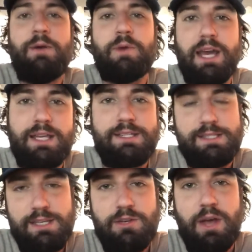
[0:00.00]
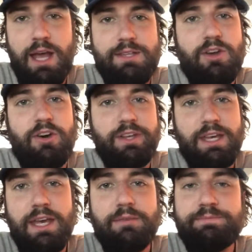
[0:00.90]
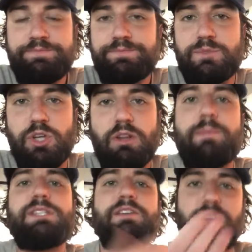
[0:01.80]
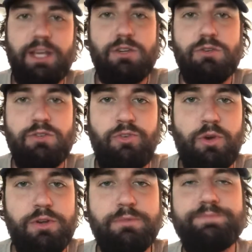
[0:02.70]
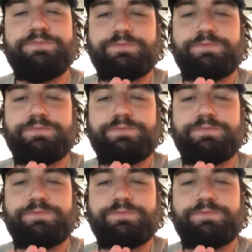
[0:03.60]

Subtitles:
when I get to see you guys all again. So let me see if I can do it for you.